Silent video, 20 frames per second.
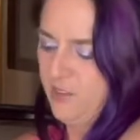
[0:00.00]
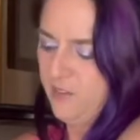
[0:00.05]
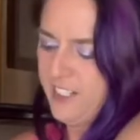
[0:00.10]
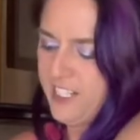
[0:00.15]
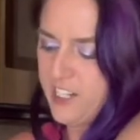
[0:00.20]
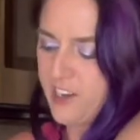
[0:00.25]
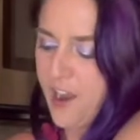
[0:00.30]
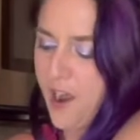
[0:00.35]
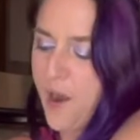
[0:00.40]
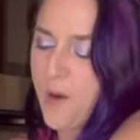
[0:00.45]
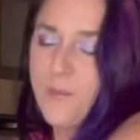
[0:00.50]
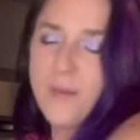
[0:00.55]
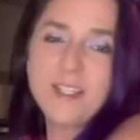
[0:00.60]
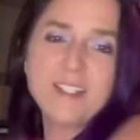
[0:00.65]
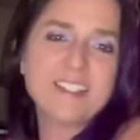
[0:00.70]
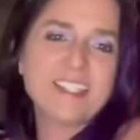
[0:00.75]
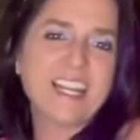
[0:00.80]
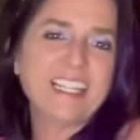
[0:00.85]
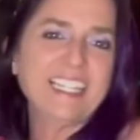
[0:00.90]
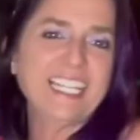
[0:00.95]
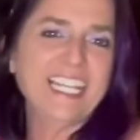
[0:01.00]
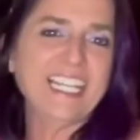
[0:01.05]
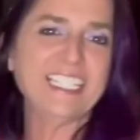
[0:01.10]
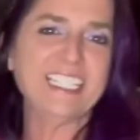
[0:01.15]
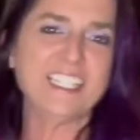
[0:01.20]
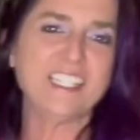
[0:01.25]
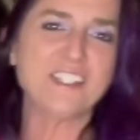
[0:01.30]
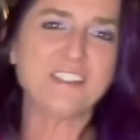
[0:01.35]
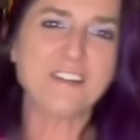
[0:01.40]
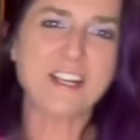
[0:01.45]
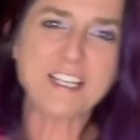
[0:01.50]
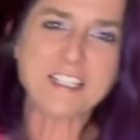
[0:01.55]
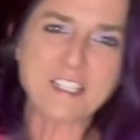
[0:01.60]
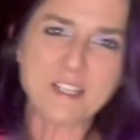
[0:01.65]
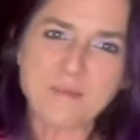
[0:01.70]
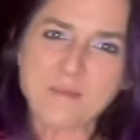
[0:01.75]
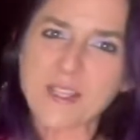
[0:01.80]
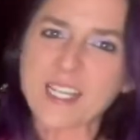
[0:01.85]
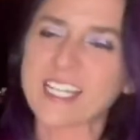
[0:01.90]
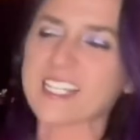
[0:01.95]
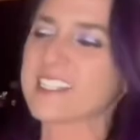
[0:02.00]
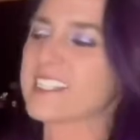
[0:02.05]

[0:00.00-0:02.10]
We are almost at the end of the recipe.